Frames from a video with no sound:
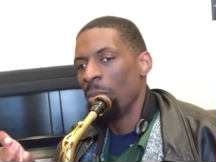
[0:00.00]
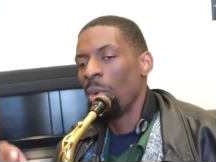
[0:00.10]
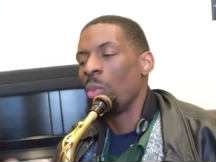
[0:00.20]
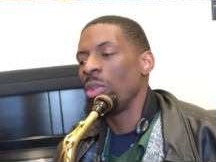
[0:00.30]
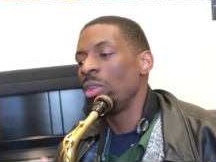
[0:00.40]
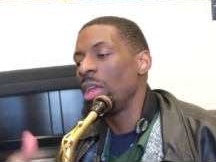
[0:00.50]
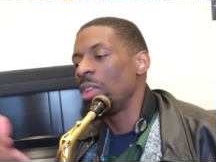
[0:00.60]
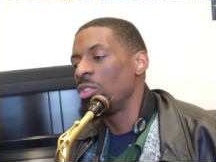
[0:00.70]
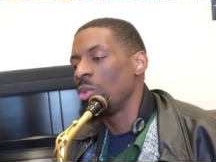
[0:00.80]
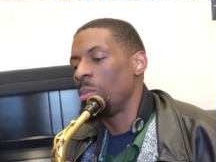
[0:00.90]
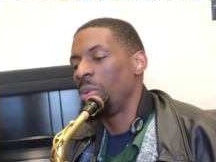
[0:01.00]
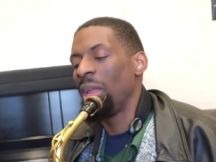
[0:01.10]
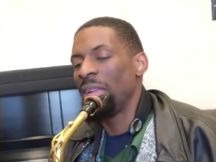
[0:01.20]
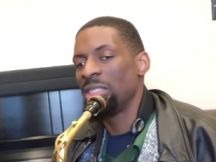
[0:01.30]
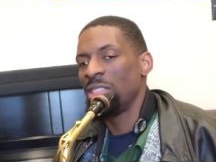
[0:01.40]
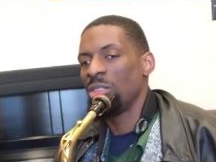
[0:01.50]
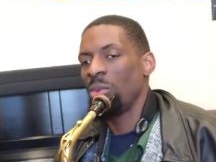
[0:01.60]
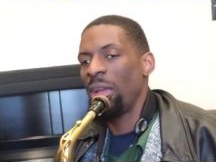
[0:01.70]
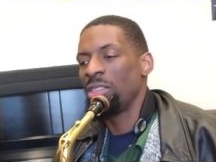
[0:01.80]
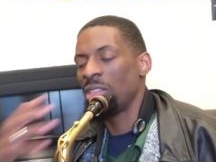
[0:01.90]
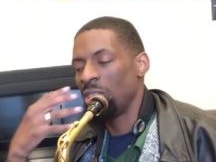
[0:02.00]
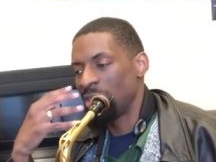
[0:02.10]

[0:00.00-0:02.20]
But when you get into a playing situation,